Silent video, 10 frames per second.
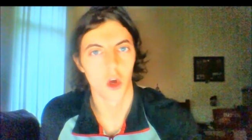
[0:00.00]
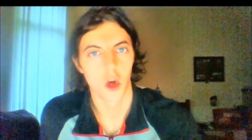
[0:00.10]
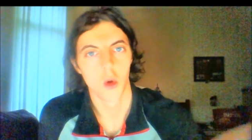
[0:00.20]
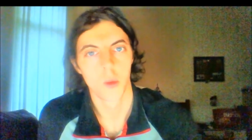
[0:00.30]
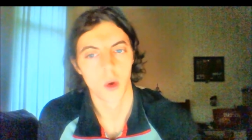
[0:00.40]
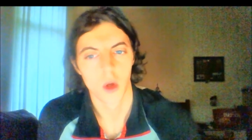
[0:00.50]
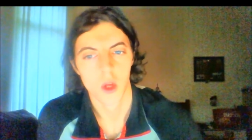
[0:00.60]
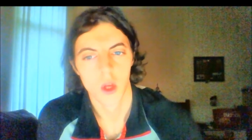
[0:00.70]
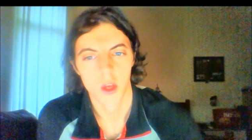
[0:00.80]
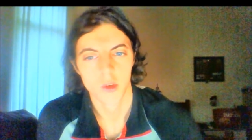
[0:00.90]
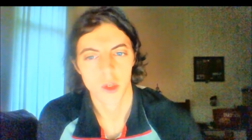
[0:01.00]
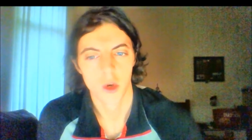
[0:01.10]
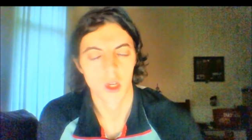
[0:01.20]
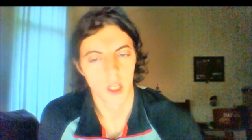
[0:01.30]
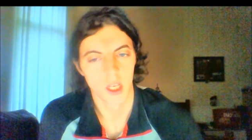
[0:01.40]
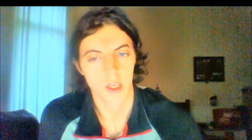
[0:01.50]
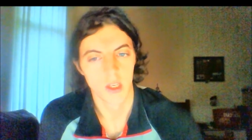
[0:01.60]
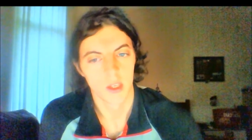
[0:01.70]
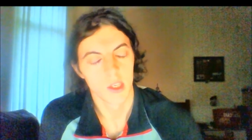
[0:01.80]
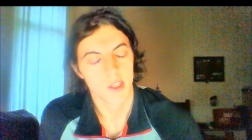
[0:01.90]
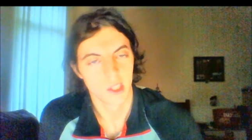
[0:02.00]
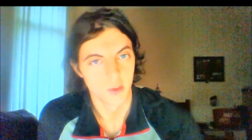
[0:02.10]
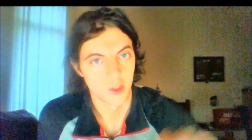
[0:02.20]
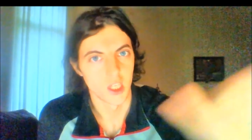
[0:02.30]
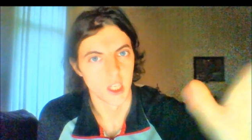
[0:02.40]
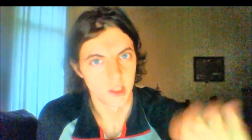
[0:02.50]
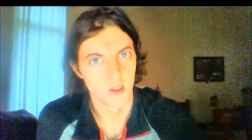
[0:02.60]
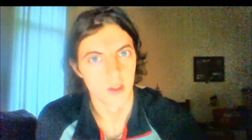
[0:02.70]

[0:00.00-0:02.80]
oh, but surely, like, you've seen